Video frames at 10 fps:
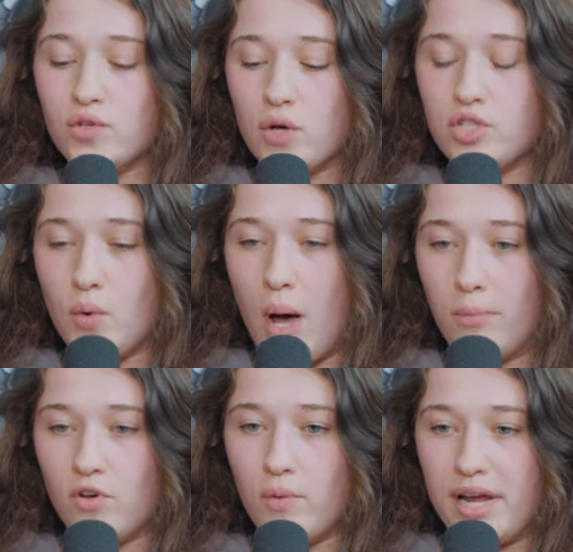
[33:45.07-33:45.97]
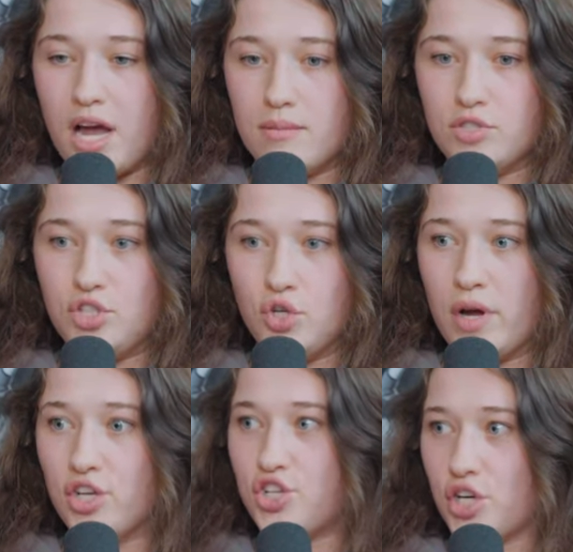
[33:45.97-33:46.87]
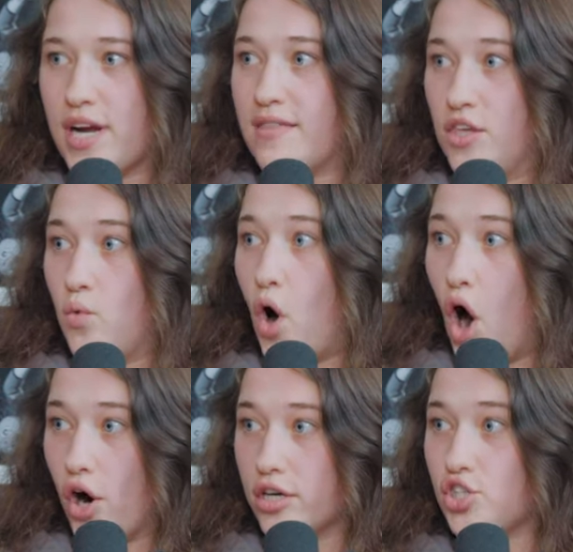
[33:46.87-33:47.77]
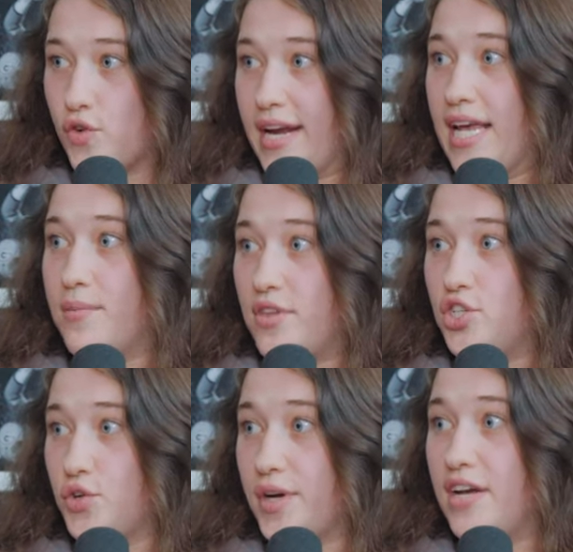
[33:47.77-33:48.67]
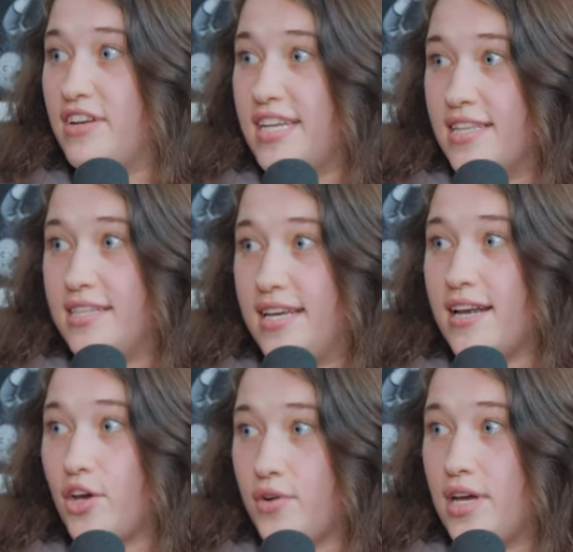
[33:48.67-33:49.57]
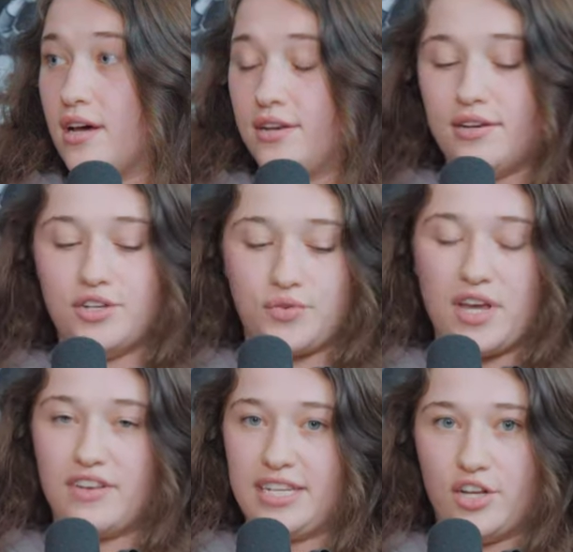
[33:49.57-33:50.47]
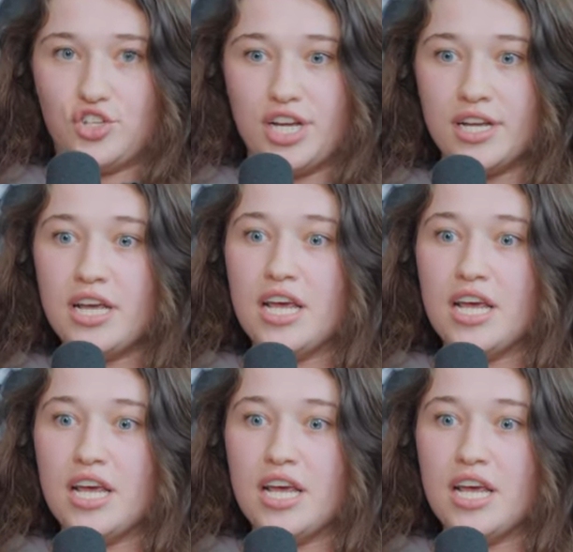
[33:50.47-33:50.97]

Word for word: so, so helpful when it comes to ensuring that you are training with a degree of intensity and a degree of intention.